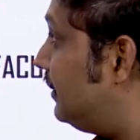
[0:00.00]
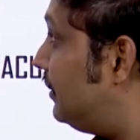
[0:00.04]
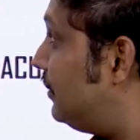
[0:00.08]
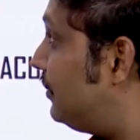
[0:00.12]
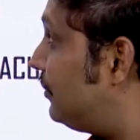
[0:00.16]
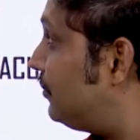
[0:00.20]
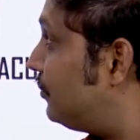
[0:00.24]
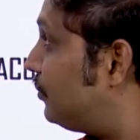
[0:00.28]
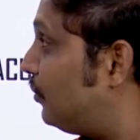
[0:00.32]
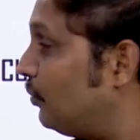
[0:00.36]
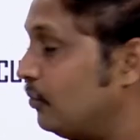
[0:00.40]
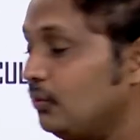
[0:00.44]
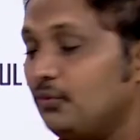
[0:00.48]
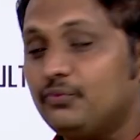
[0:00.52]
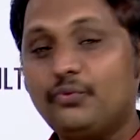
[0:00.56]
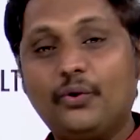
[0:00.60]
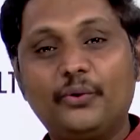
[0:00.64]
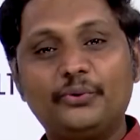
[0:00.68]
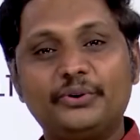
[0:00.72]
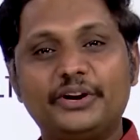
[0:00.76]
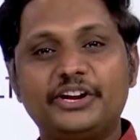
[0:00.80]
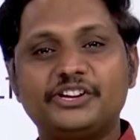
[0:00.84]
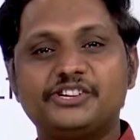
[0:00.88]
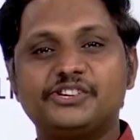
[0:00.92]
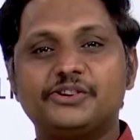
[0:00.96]
school
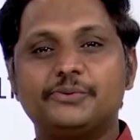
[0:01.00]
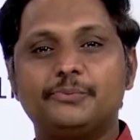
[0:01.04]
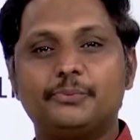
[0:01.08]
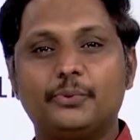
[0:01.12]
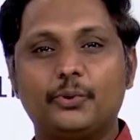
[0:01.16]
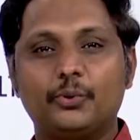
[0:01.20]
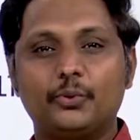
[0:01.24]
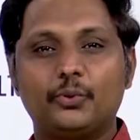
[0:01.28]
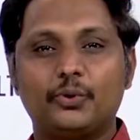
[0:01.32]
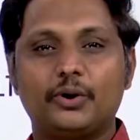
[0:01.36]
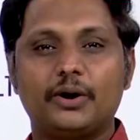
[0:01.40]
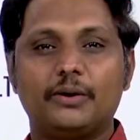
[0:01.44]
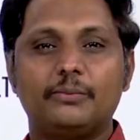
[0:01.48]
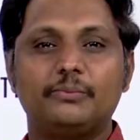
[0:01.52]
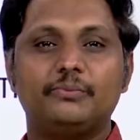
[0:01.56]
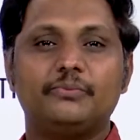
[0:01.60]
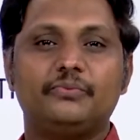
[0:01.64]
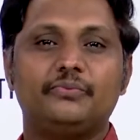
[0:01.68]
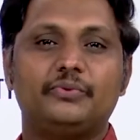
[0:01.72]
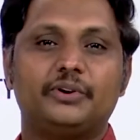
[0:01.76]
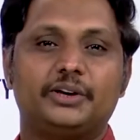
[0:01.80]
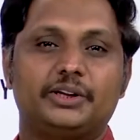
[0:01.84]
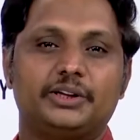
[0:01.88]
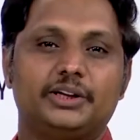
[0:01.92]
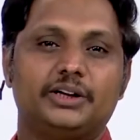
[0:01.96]
foundation program
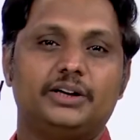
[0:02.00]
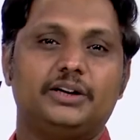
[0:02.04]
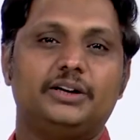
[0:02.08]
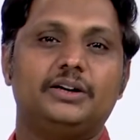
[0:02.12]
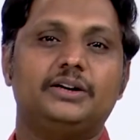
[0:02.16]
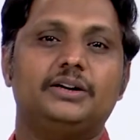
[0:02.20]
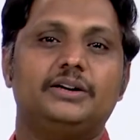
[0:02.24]
for the